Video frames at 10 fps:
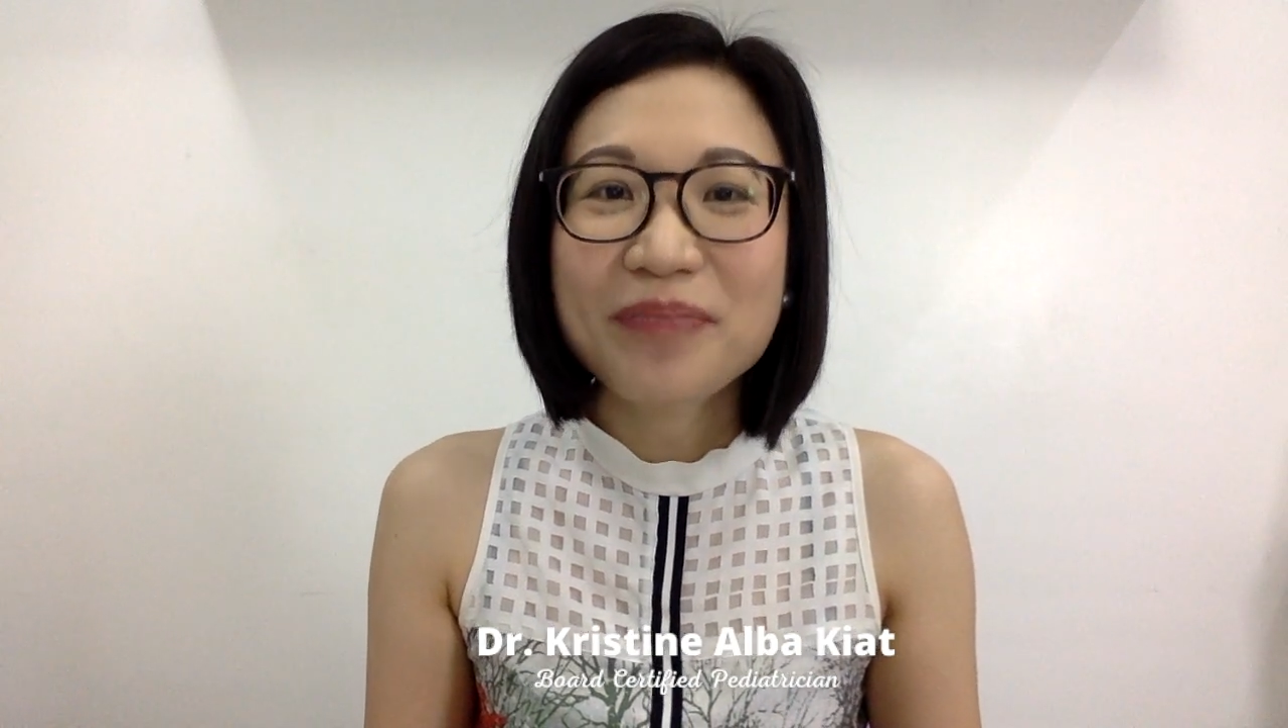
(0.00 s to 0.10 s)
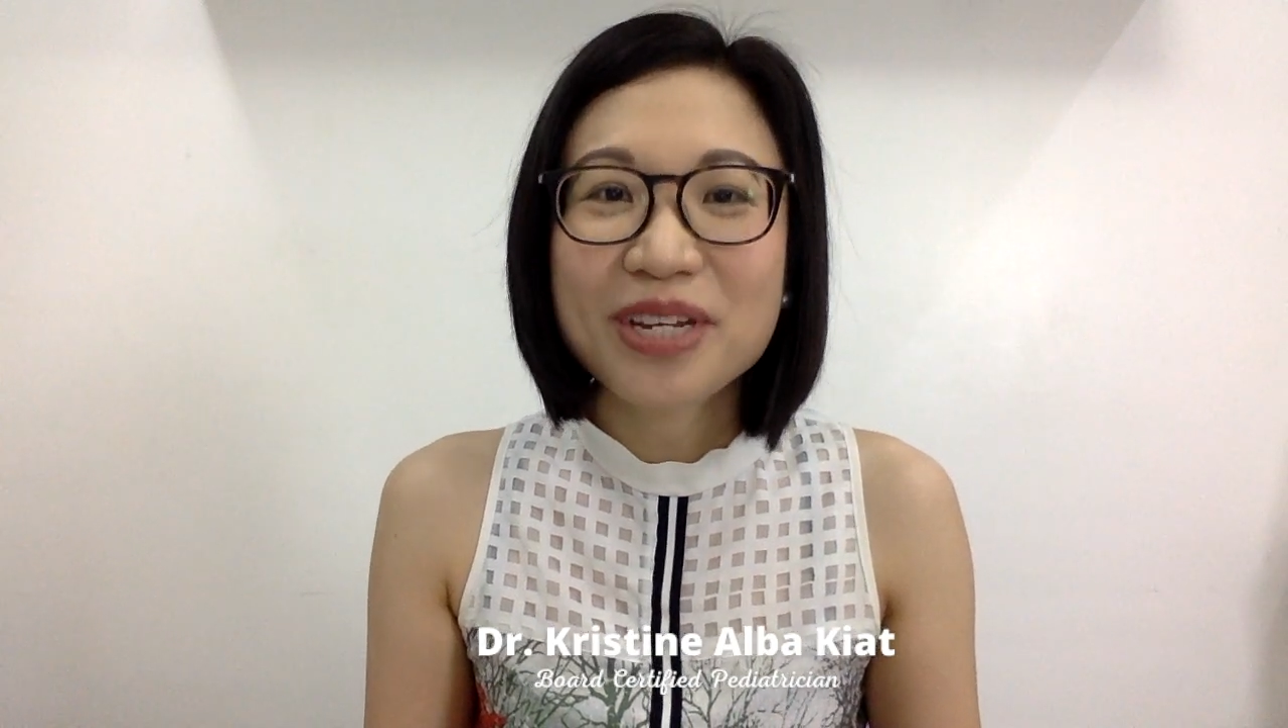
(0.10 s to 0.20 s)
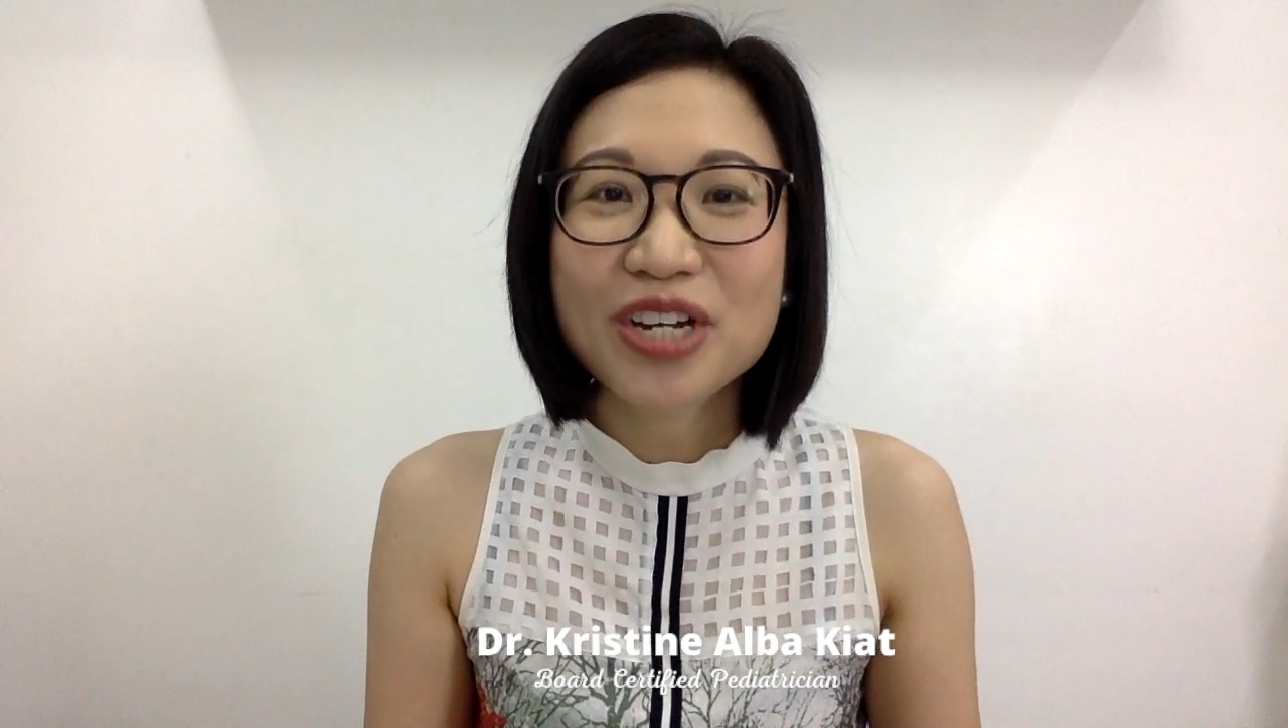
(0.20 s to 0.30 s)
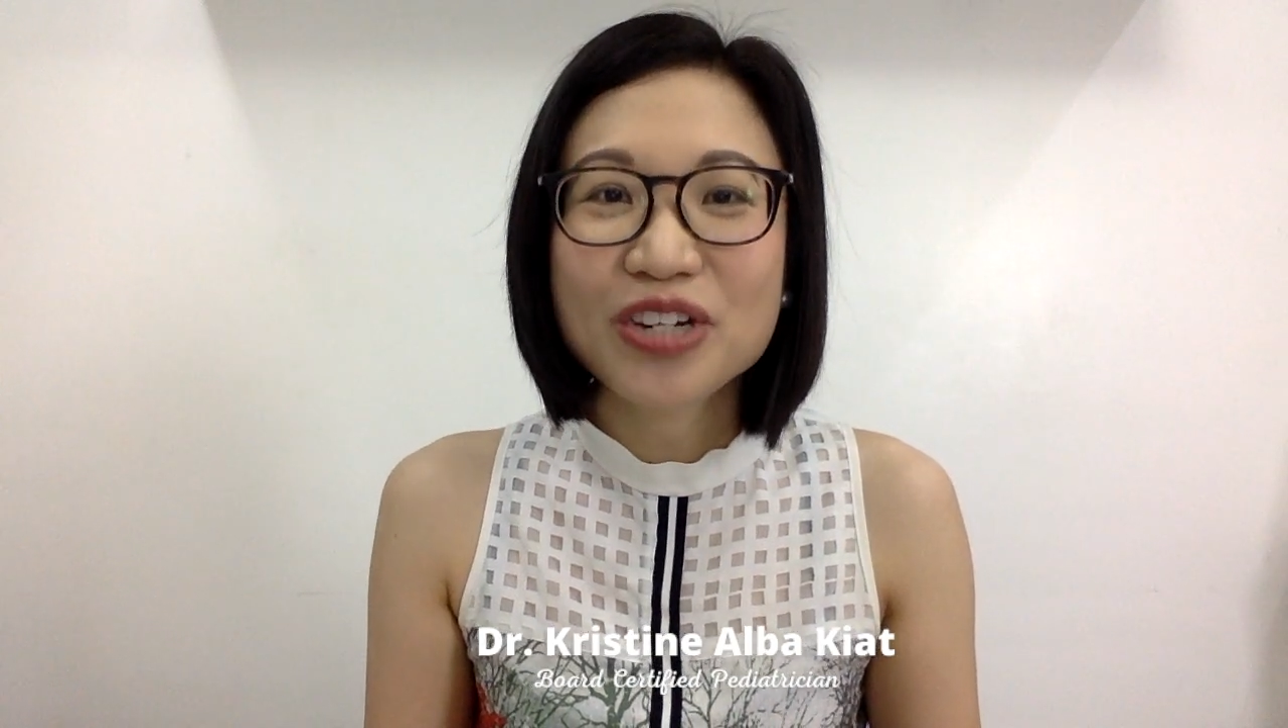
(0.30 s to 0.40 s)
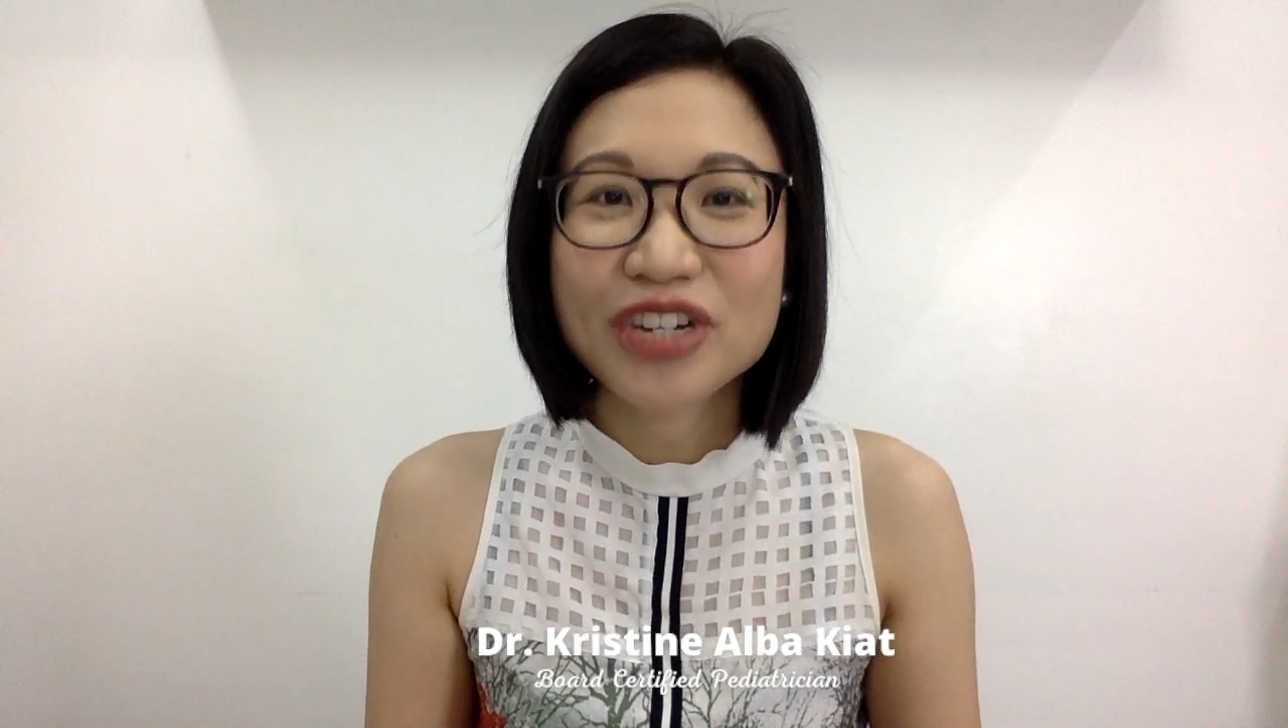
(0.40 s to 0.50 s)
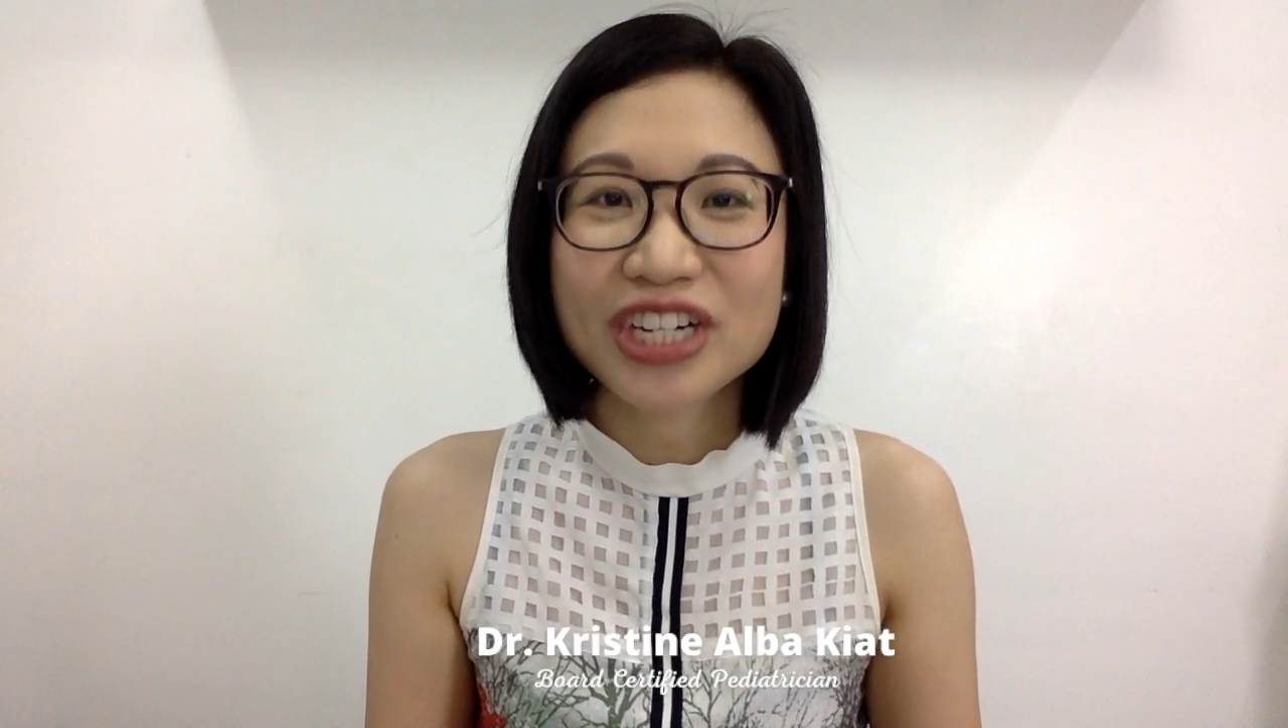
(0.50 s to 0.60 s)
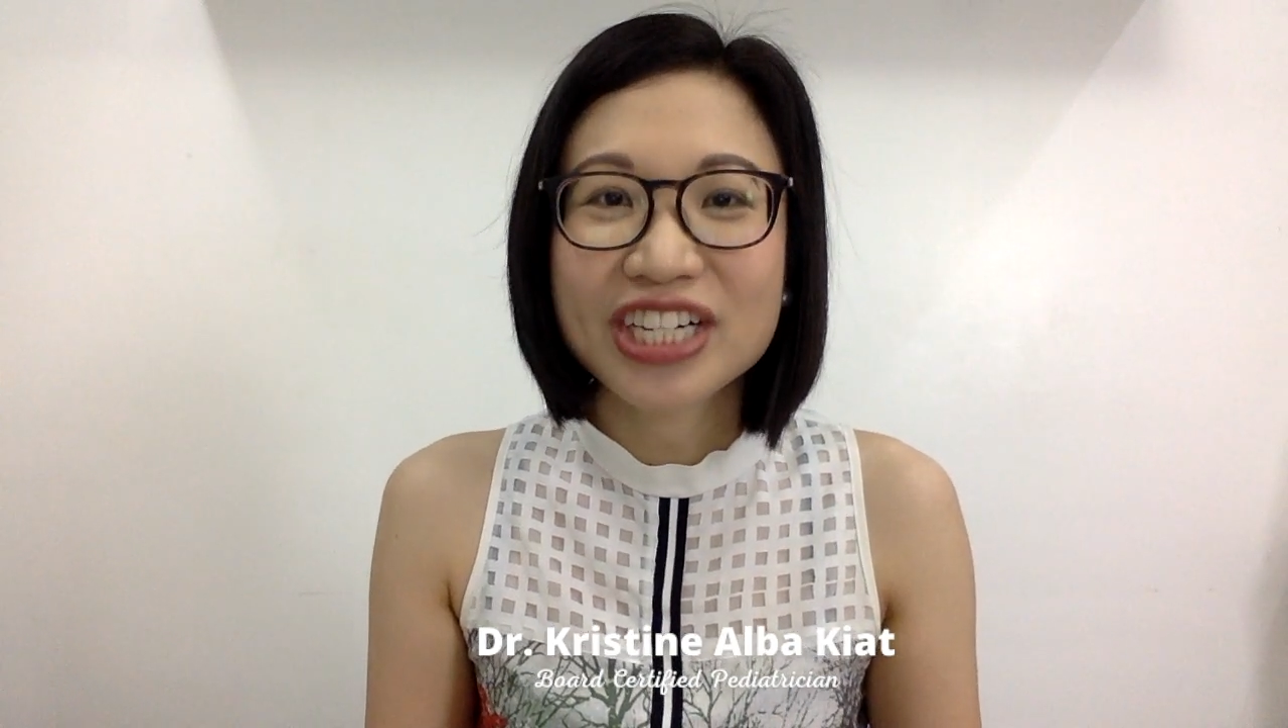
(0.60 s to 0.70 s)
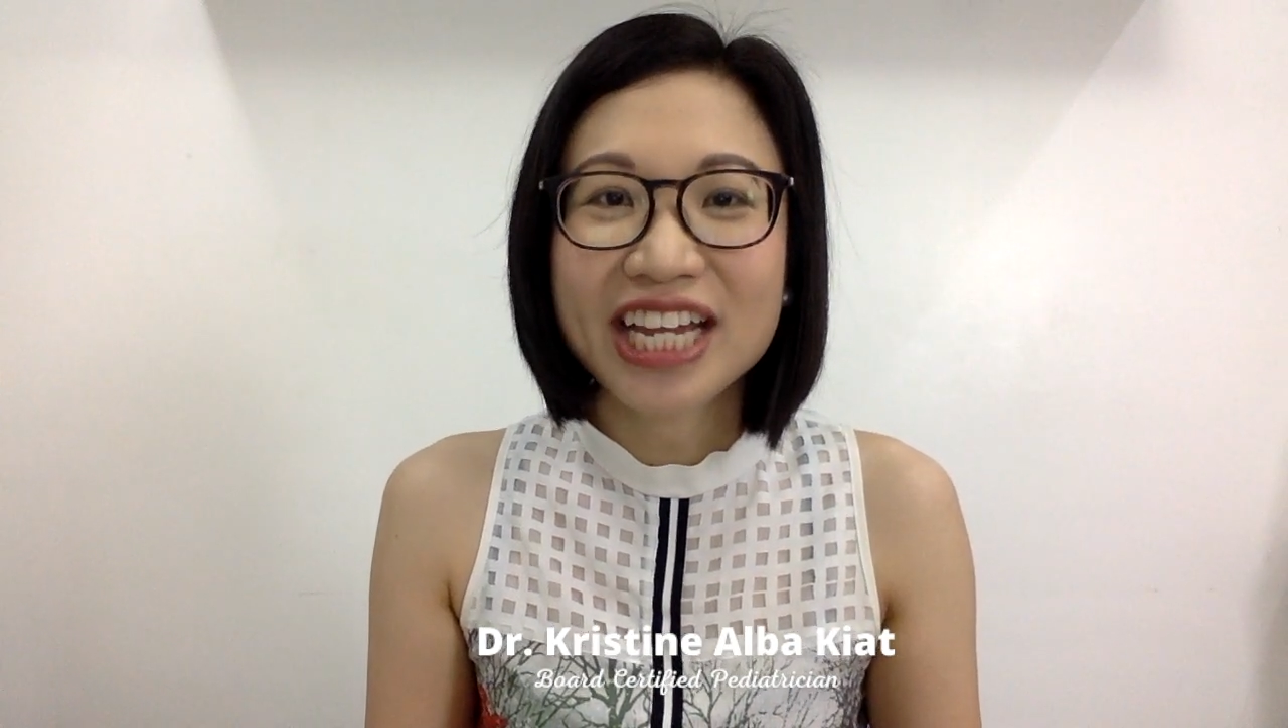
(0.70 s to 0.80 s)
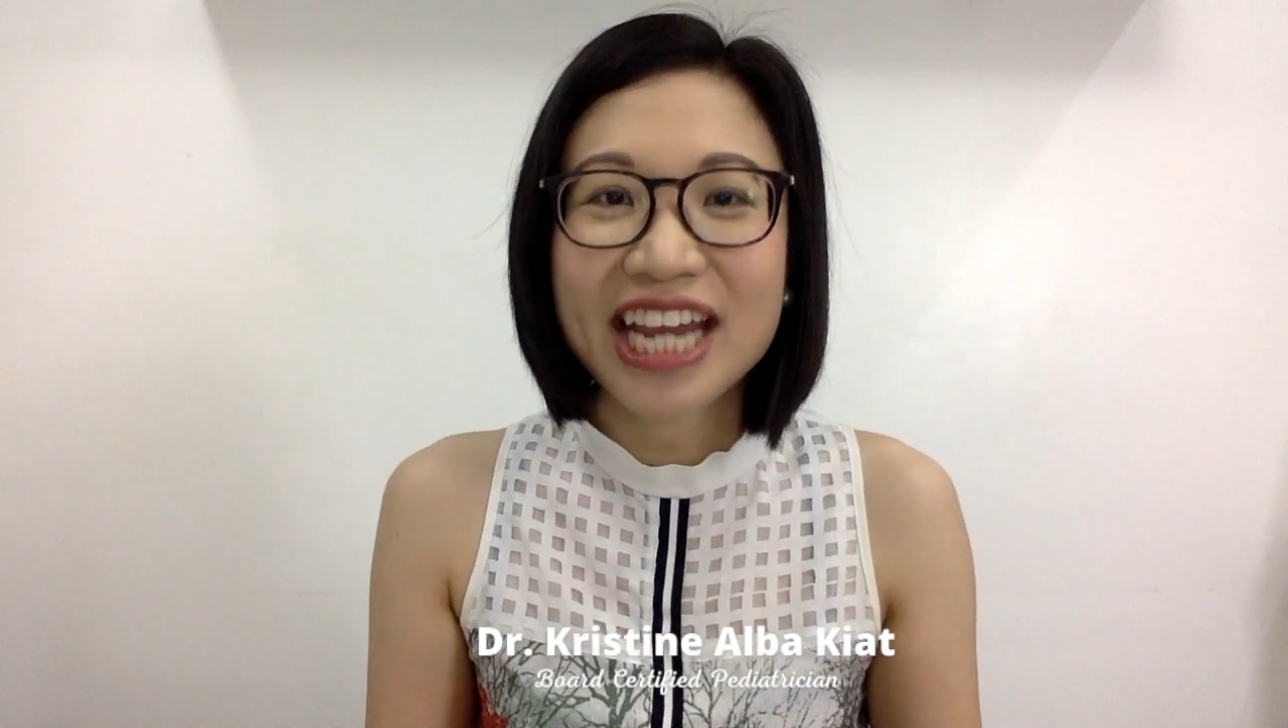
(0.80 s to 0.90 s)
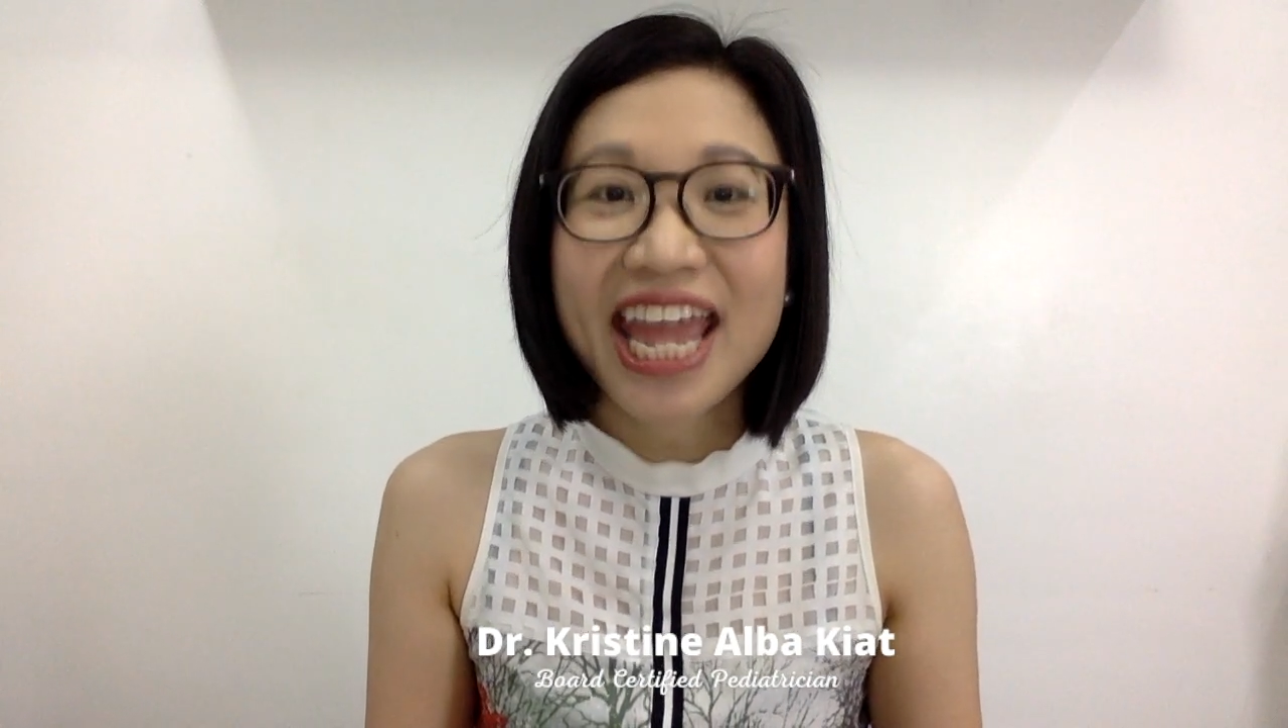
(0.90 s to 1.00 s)

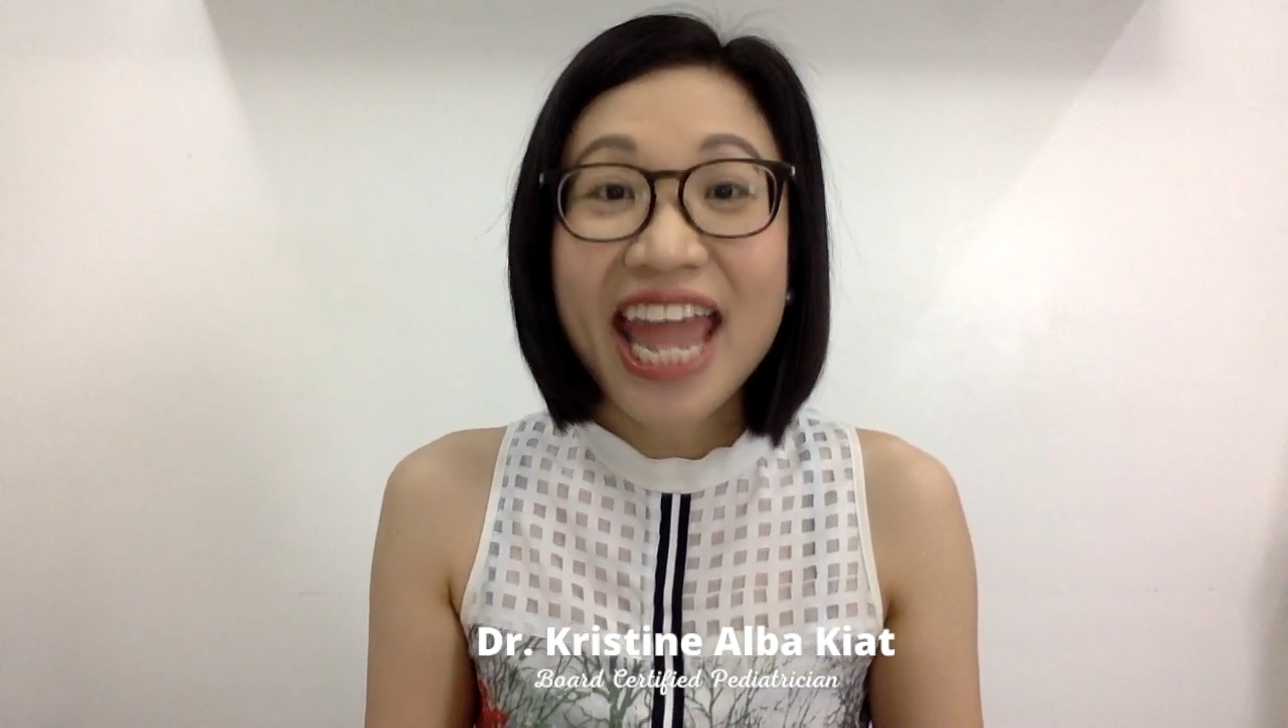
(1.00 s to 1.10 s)
pediatrician.